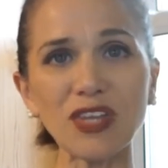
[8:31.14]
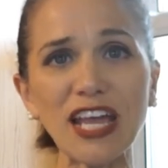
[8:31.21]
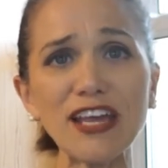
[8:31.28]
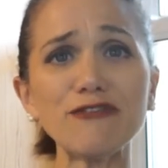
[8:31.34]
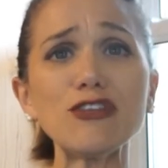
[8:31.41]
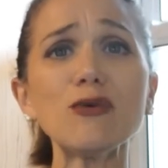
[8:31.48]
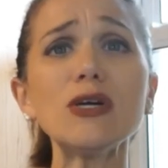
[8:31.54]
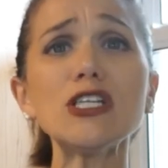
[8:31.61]

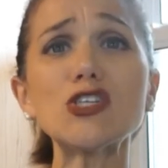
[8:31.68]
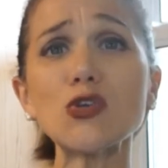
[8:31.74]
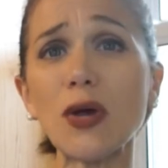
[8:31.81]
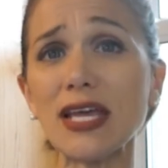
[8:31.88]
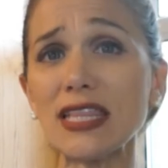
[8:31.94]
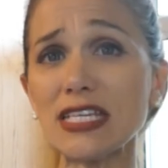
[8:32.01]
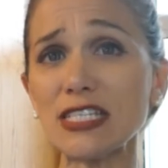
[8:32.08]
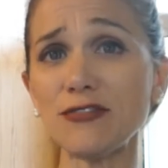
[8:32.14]
If you
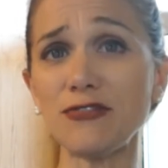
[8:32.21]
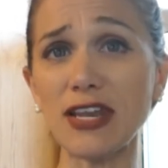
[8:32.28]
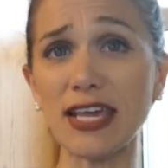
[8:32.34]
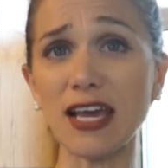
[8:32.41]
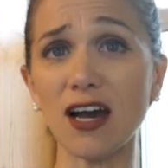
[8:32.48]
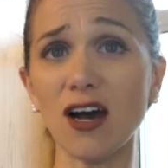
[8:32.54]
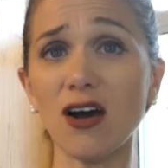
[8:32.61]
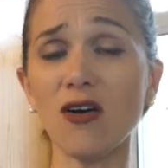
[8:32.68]
enjoyed this
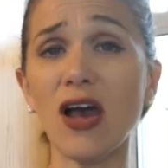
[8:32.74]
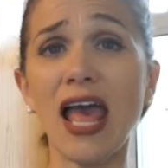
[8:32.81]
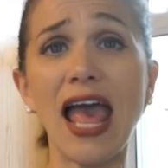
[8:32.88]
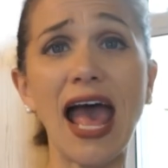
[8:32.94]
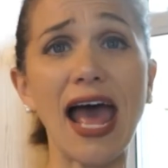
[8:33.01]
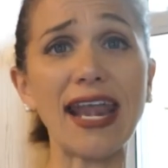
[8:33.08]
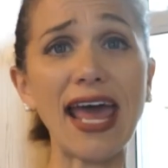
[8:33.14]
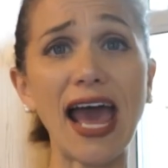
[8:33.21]
video
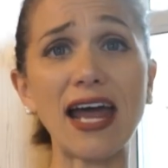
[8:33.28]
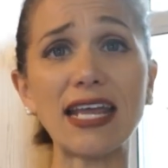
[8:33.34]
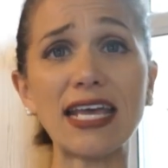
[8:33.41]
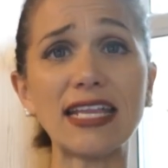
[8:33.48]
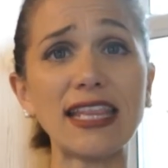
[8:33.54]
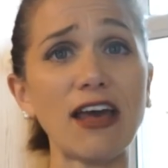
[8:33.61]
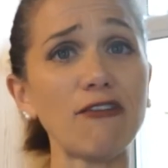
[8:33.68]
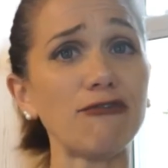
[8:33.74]
on how to
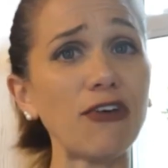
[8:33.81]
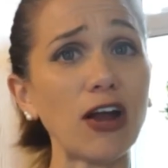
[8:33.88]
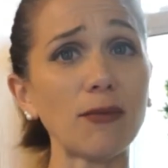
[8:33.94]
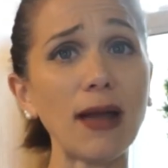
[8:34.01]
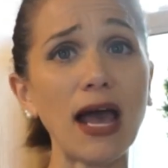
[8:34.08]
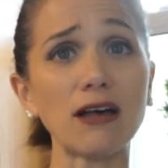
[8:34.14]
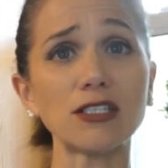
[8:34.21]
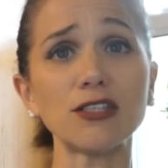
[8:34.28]
get that
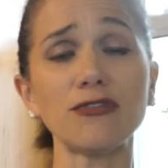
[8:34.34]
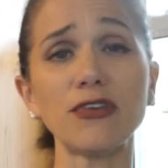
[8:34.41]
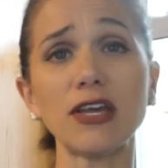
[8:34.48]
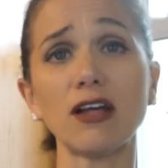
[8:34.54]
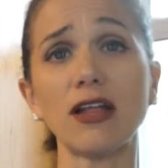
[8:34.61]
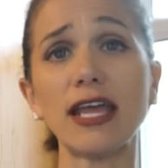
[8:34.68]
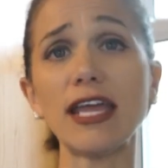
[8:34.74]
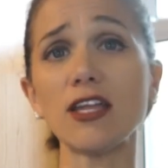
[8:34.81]
farmhouse
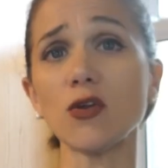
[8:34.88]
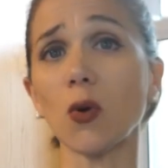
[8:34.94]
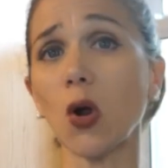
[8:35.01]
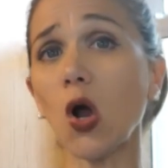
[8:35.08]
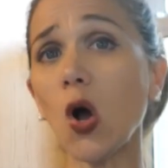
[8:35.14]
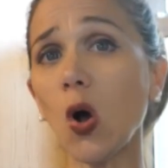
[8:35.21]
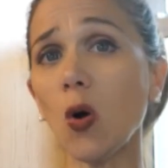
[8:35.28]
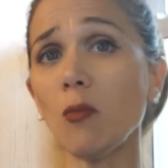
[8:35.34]
feel in your
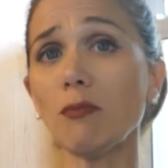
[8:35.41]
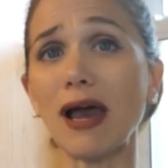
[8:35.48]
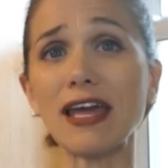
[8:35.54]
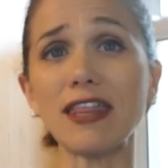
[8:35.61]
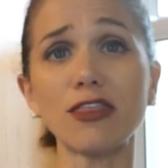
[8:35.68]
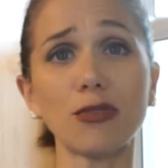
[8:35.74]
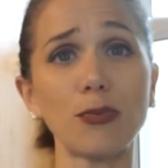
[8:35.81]
home by